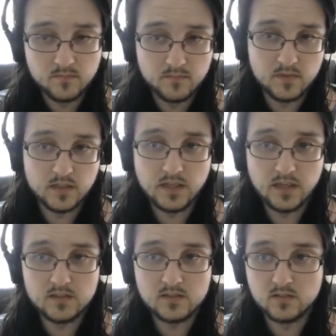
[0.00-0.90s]
The
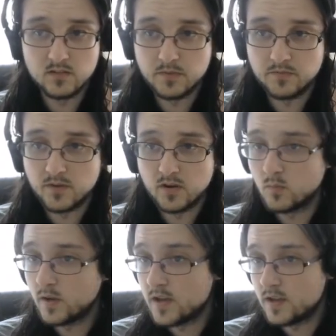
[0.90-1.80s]
king is a little bit far
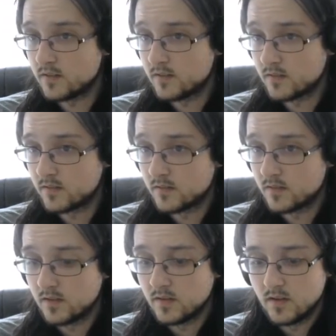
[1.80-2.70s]
away.
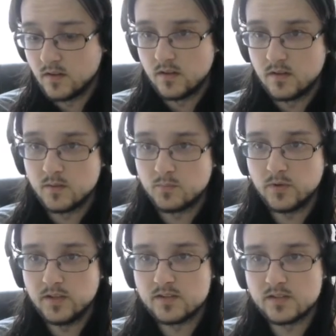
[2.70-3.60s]
The
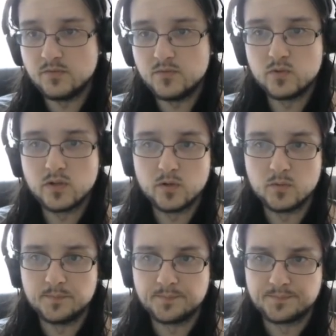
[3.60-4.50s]
point is, if you go